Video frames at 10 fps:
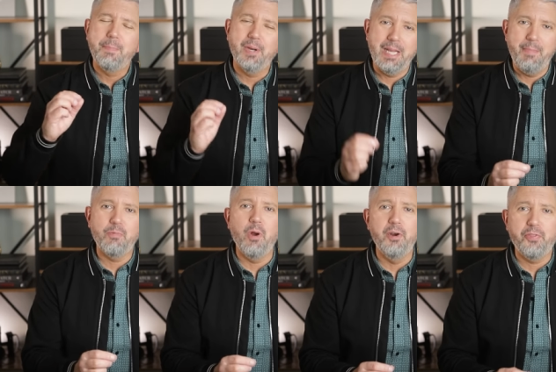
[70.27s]
But let me
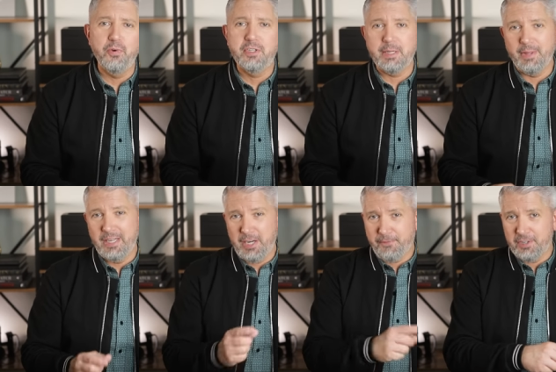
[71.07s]
run through some of the
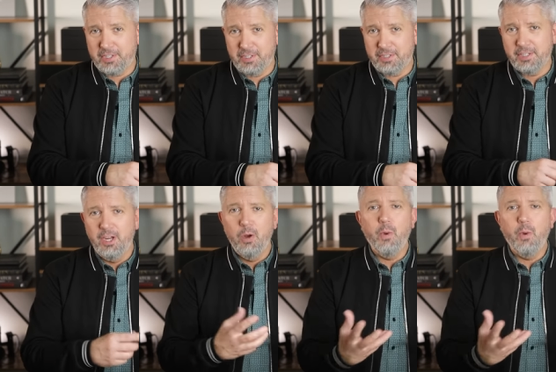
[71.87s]
differences